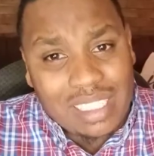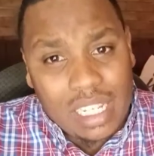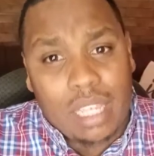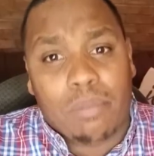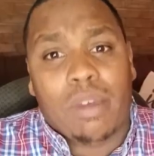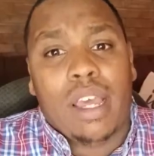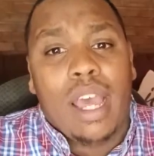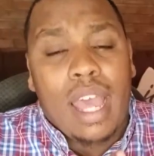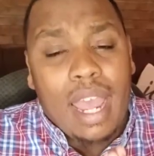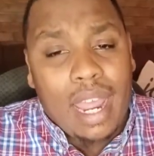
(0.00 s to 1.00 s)
the same
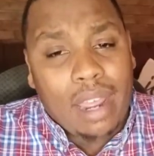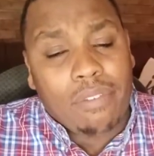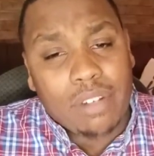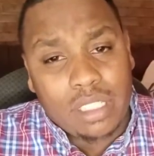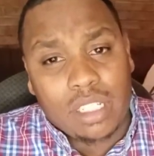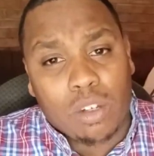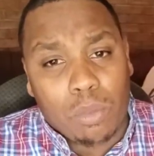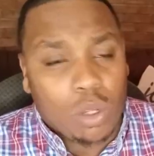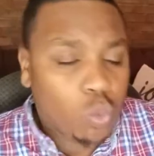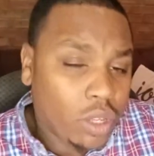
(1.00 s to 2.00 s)
every single
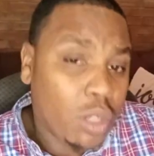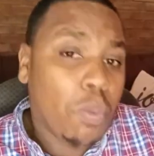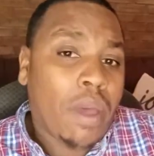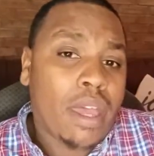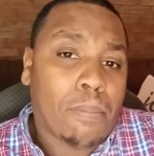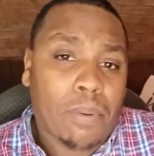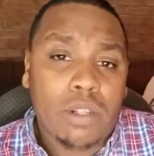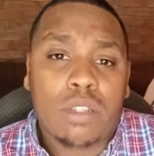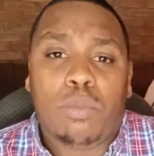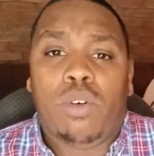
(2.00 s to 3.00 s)
month. What you pay in
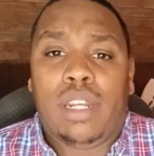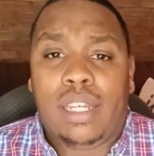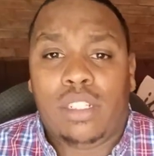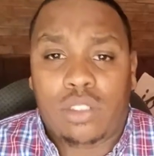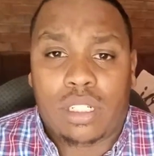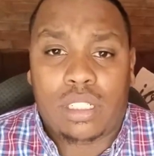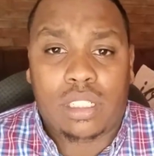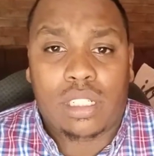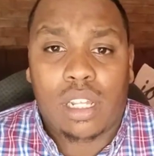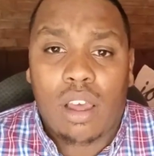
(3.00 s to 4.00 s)
principal and
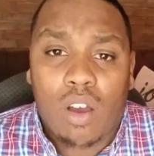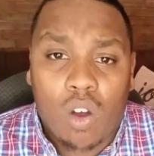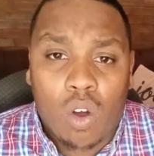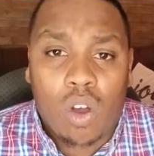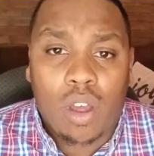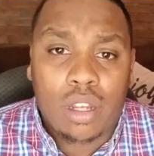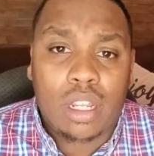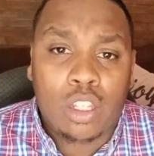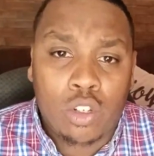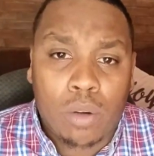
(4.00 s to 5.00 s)
interest
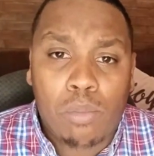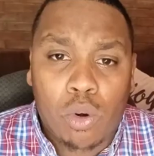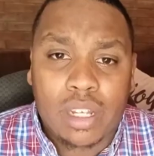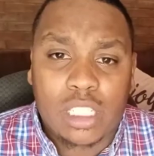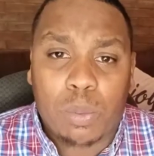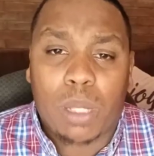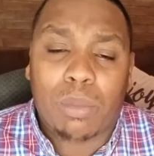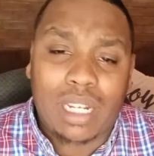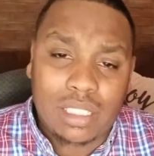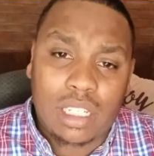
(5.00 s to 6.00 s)
on your mortgage
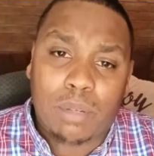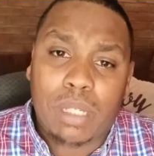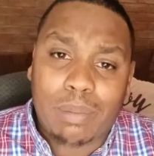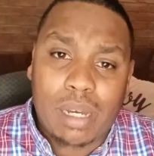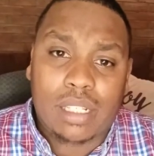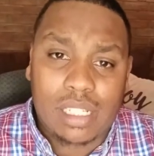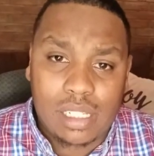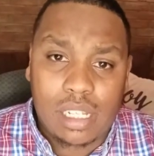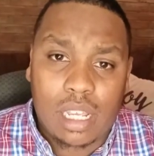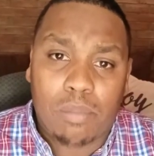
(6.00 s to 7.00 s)
payment is going to be about the
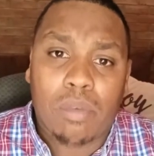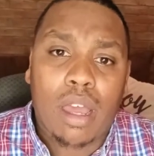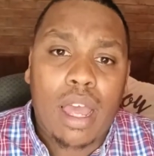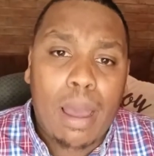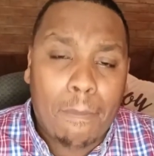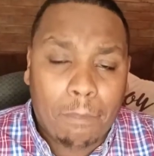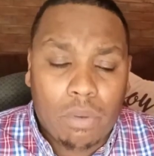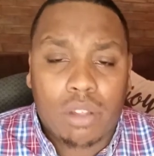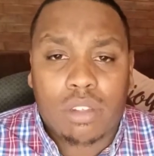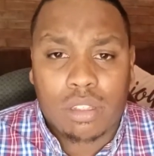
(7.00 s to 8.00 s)
same
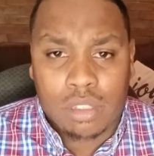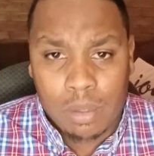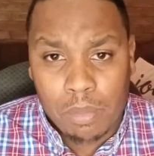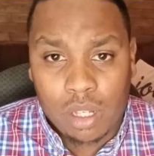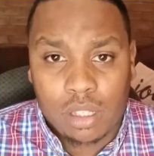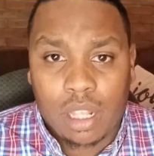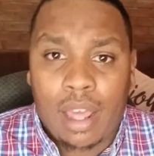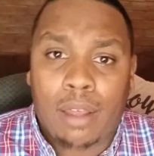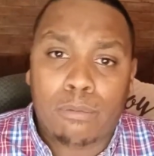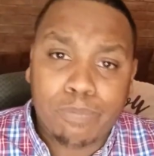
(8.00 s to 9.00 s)
month to month.
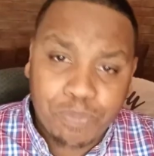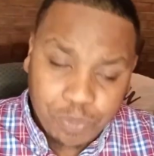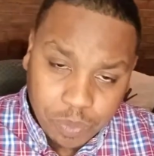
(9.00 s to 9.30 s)
And